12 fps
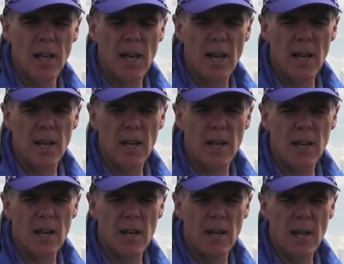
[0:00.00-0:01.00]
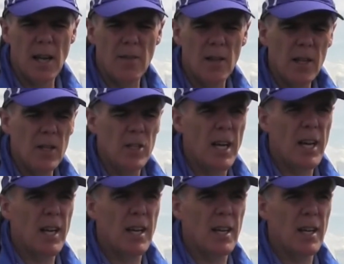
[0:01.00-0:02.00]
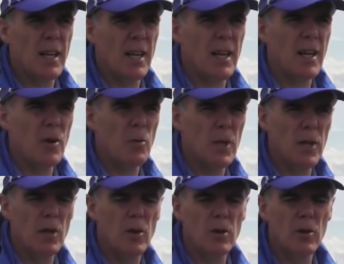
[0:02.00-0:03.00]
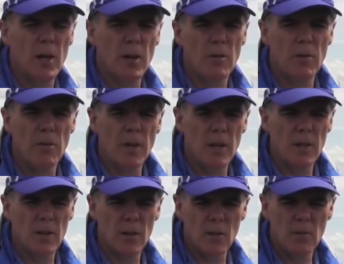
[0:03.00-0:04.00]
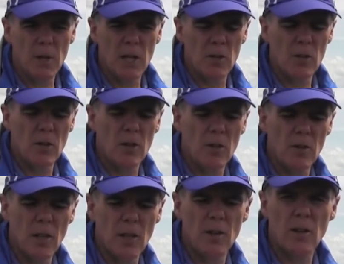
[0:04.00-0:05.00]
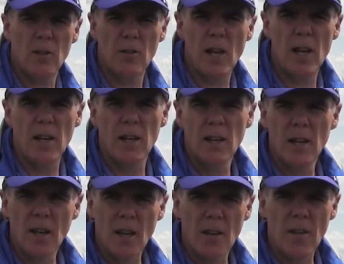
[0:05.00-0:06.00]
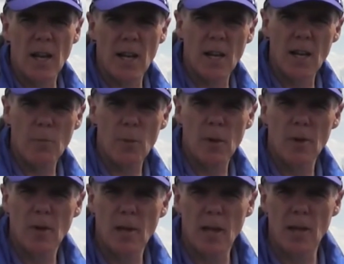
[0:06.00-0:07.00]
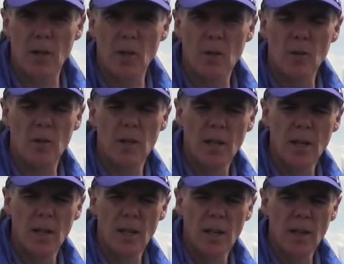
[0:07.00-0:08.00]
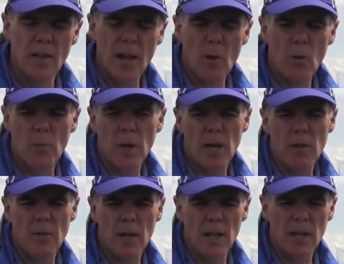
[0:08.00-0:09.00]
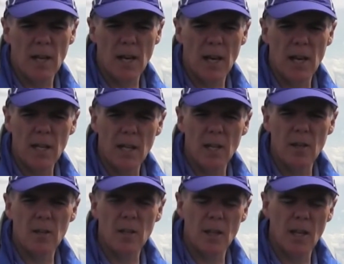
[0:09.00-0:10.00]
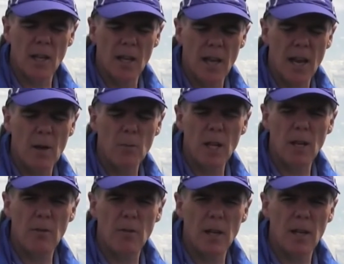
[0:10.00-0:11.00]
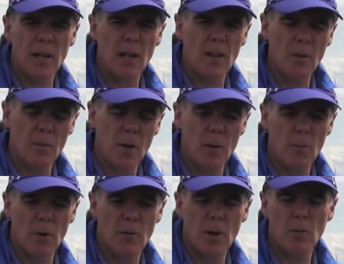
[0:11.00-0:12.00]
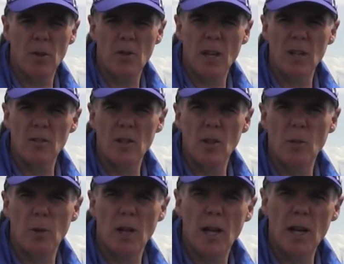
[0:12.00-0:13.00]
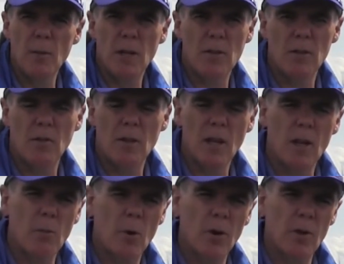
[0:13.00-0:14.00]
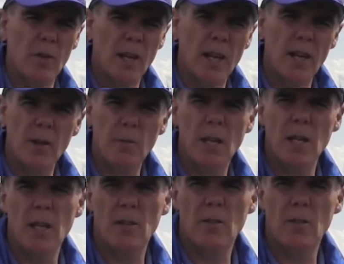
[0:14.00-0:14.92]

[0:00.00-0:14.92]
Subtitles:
and that you check when you go to a different field to make sure the seeder is set at that depth. And that will benefit yield. It can benefit the number of herbicides that you apply, because if you get a poor stand, you may need a